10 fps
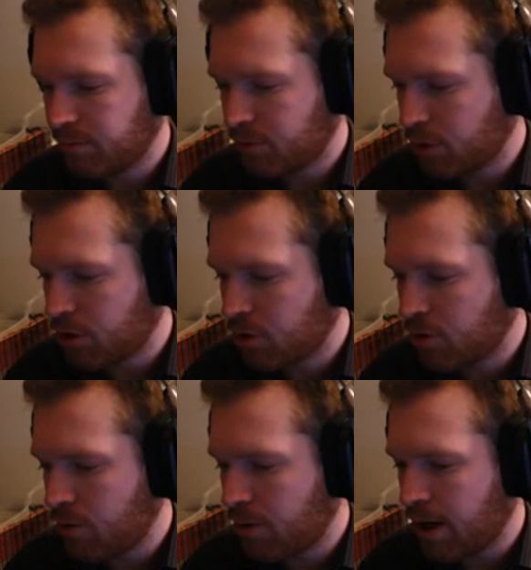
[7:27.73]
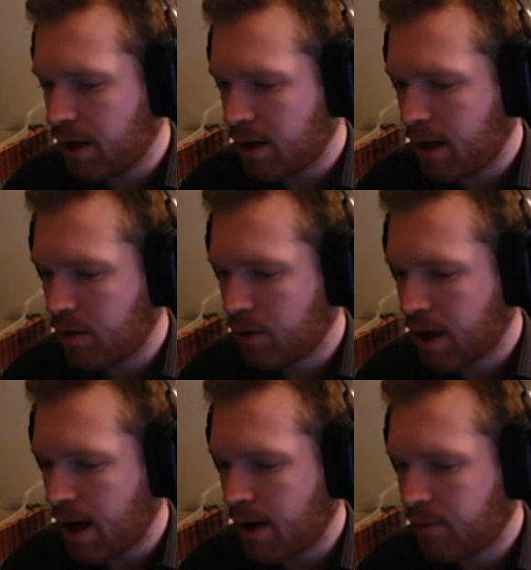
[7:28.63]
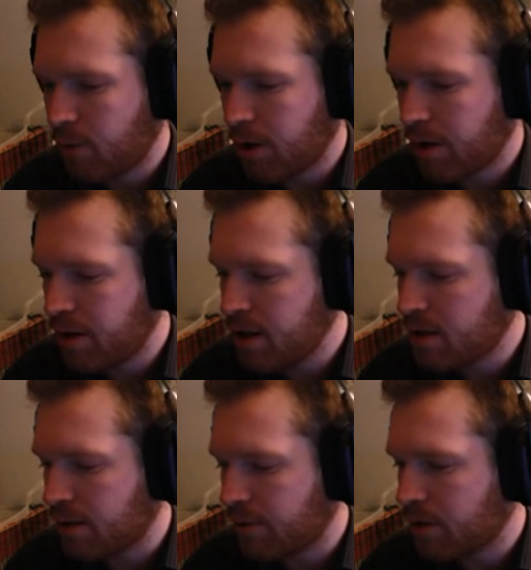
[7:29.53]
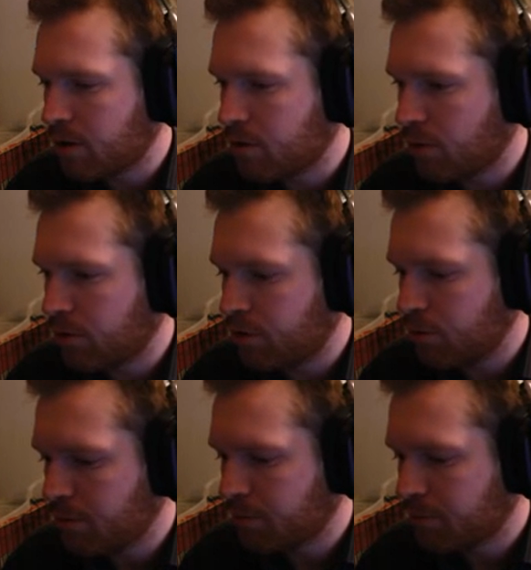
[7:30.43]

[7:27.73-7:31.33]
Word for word: So let's go ahead and look at what these different controls do.